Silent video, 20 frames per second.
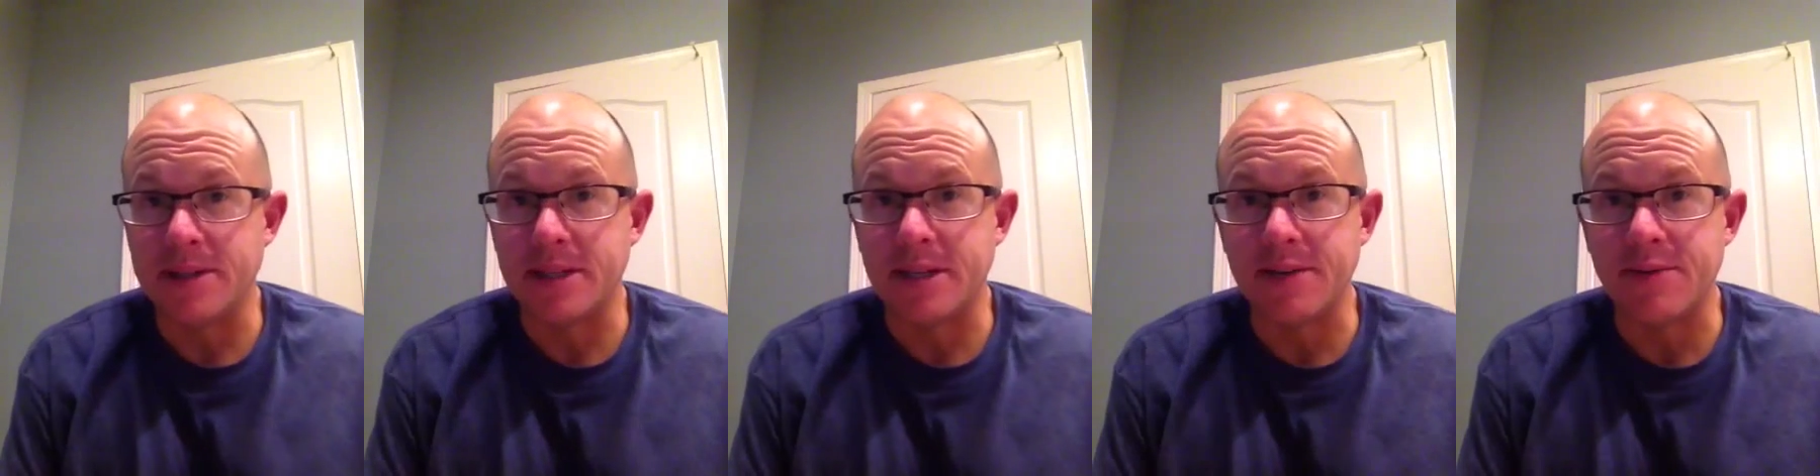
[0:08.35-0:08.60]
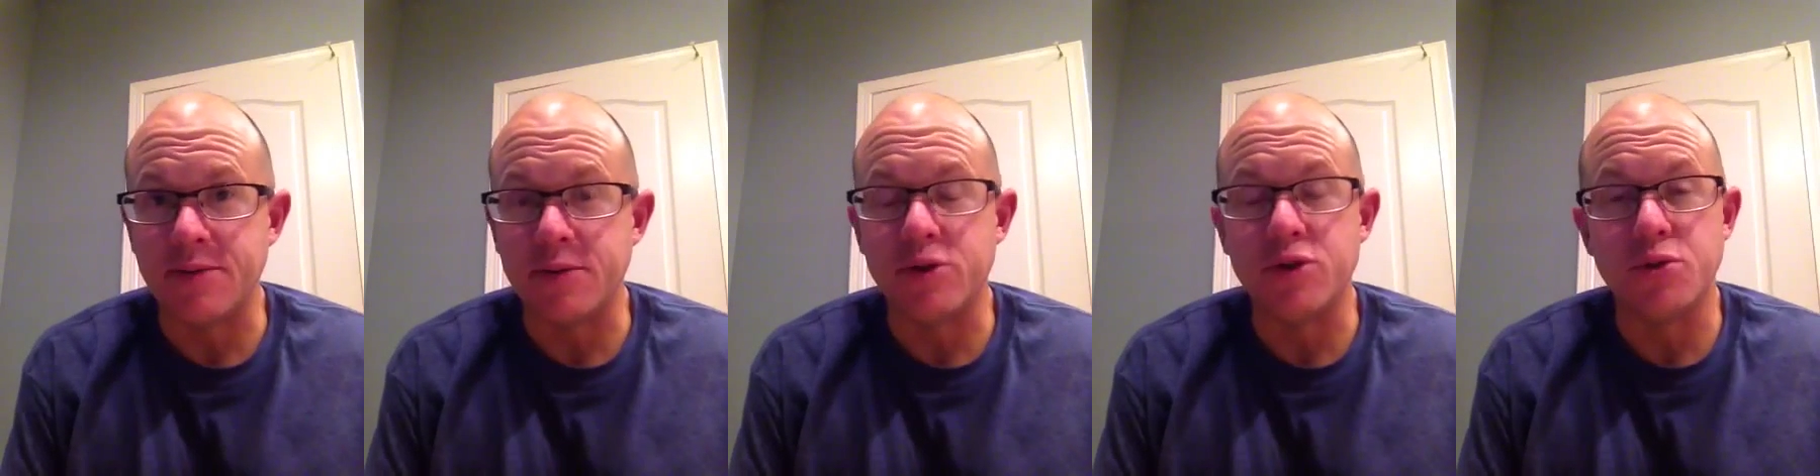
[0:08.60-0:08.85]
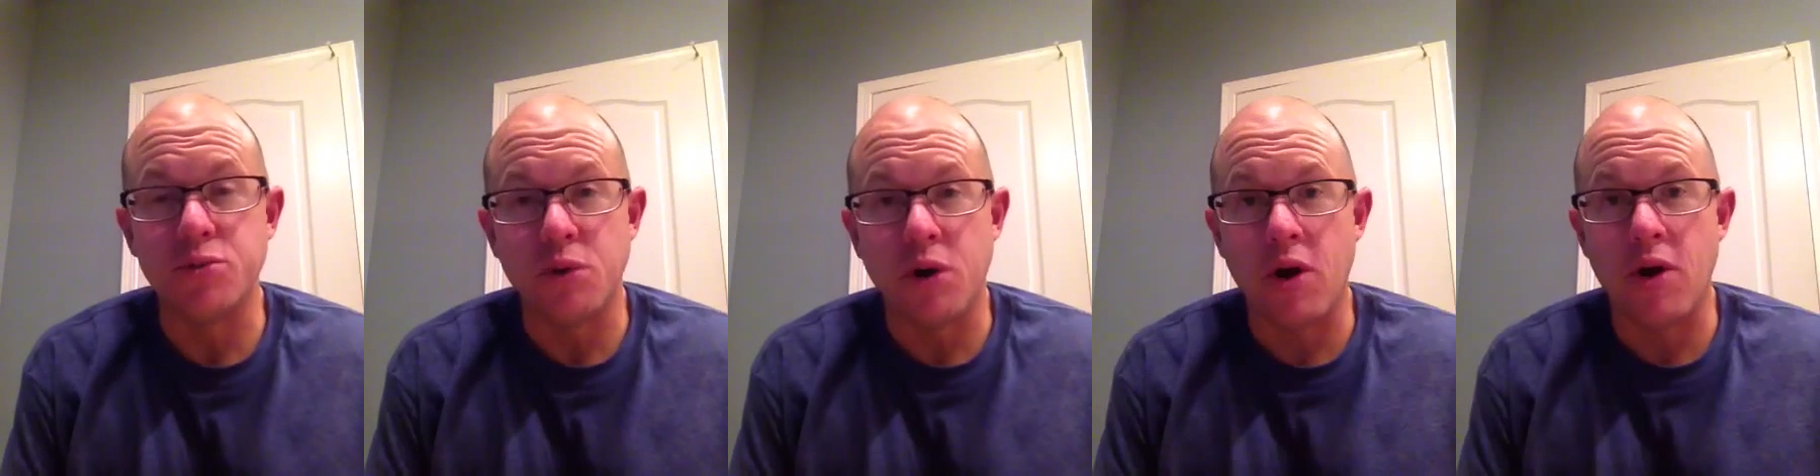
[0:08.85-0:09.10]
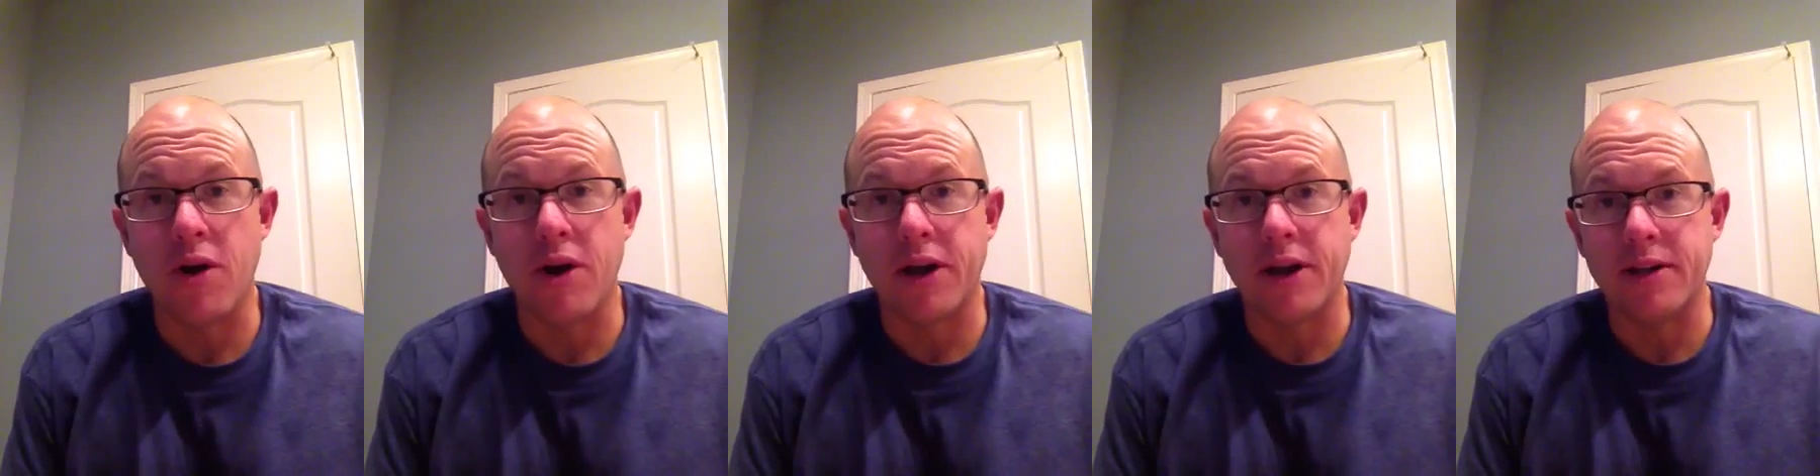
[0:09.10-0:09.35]
to give you
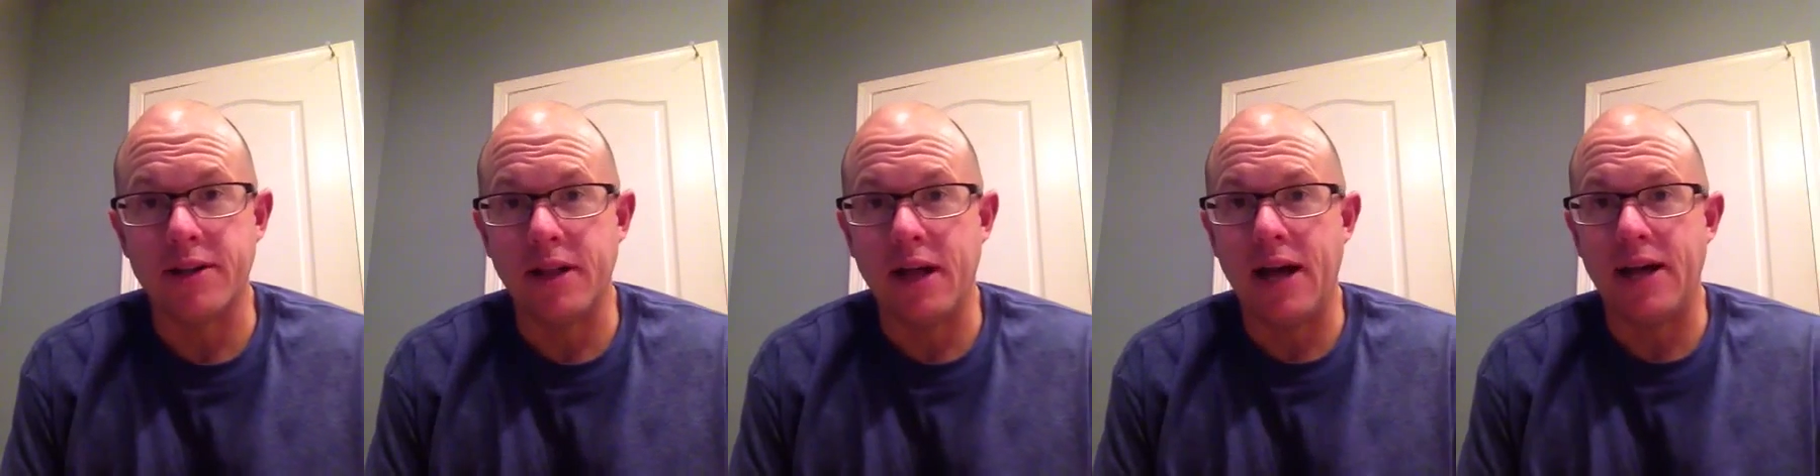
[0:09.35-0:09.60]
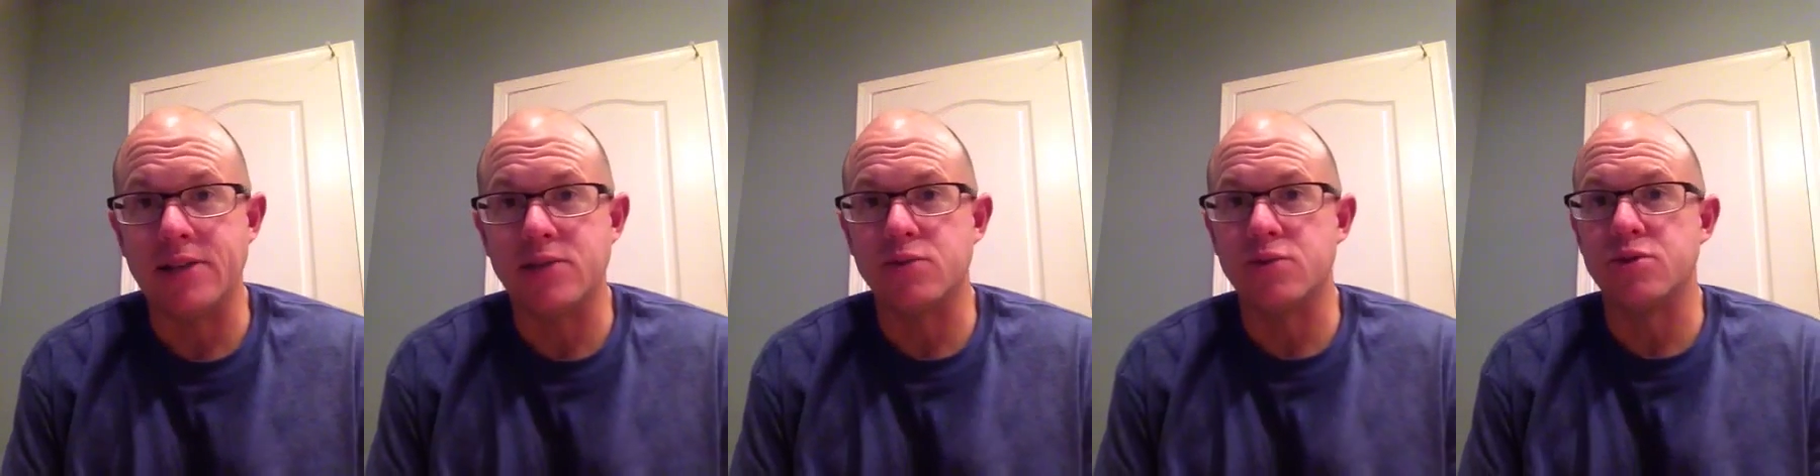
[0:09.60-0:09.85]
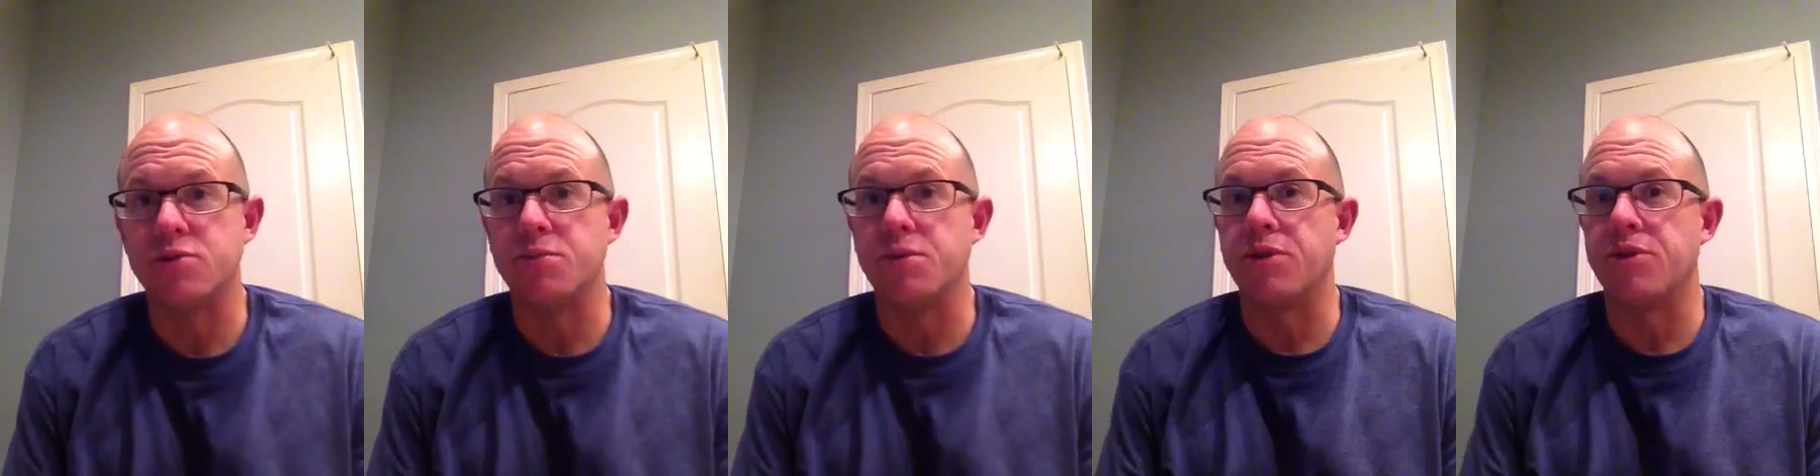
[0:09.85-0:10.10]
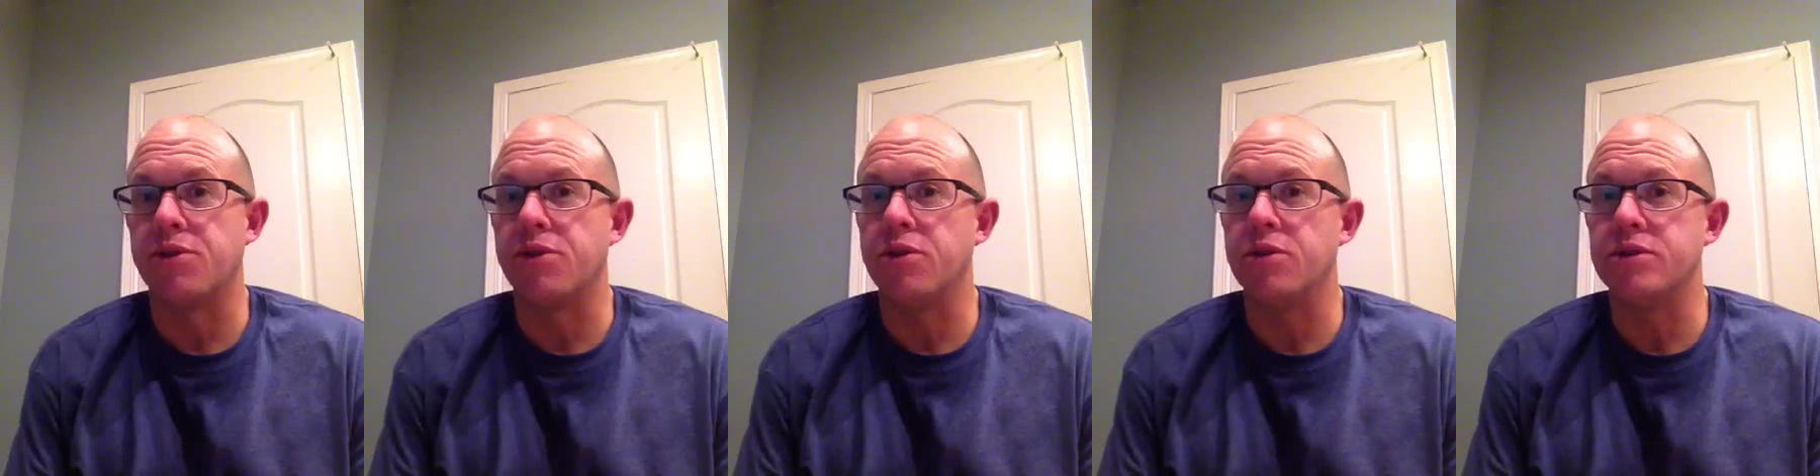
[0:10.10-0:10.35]
tomorrow in class, which will be
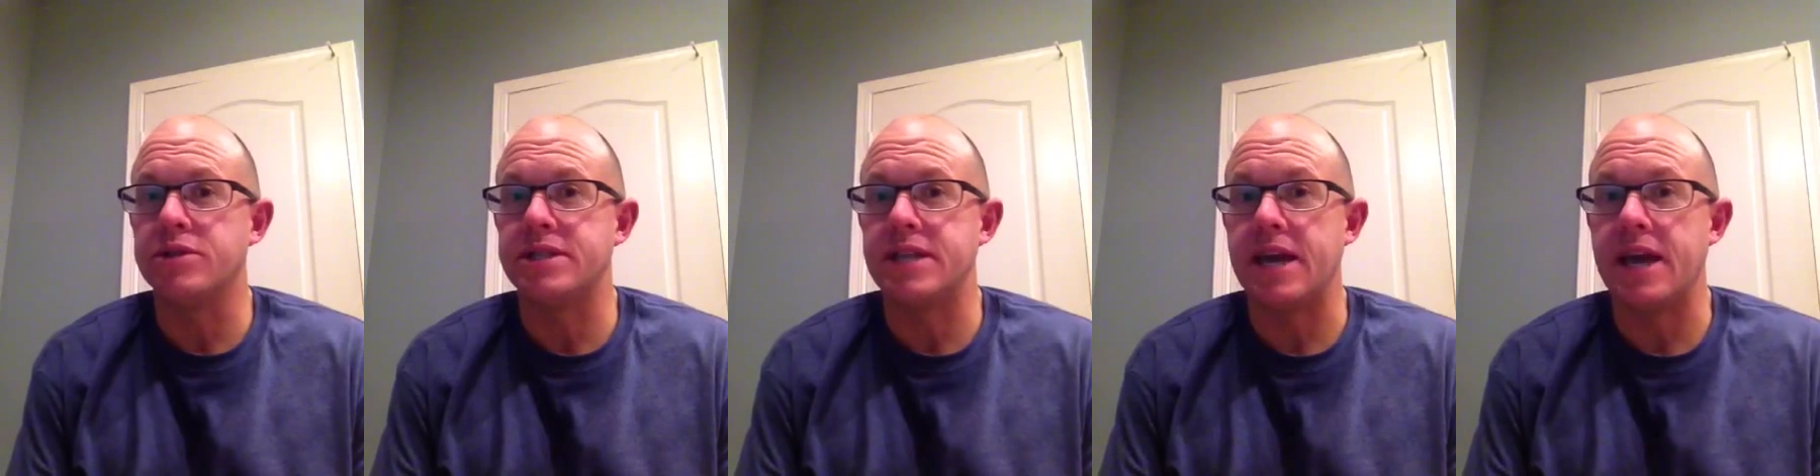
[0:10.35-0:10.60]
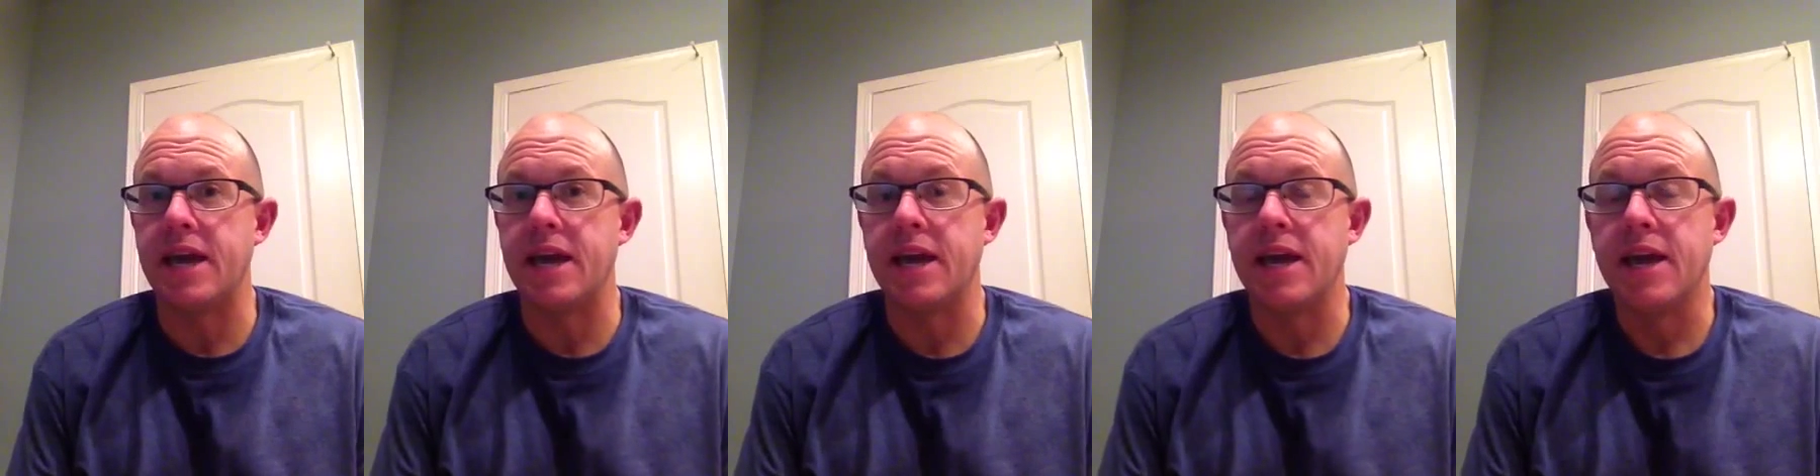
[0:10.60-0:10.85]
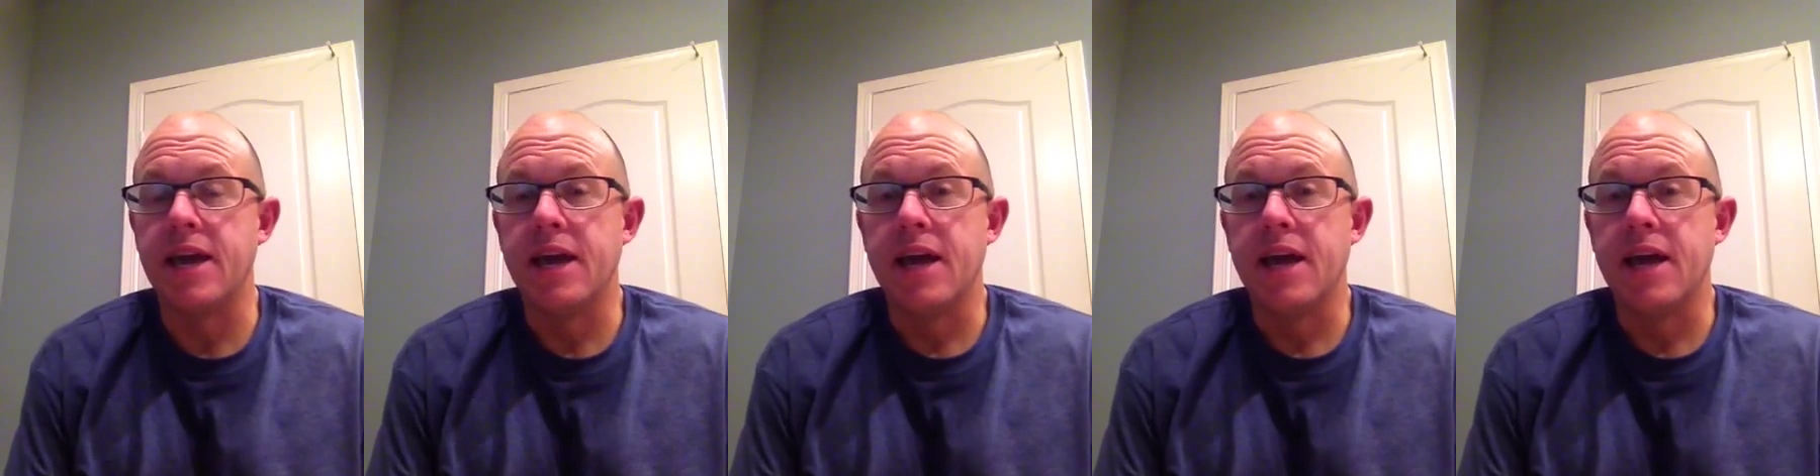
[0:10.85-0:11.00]
Thursday,